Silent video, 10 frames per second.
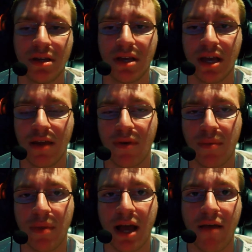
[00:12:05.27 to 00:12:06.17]
And if I'm
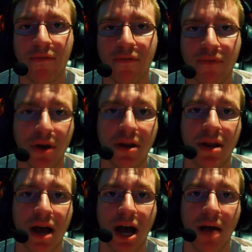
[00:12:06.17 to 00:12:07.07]
not having fun in
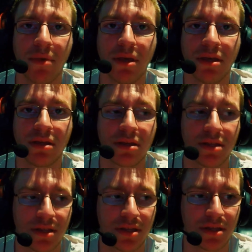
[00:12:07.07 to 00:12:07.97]
a hobby,
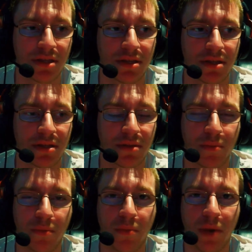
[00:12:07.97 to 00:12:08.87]

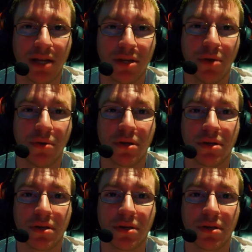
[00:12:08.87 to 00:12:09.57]
why do it?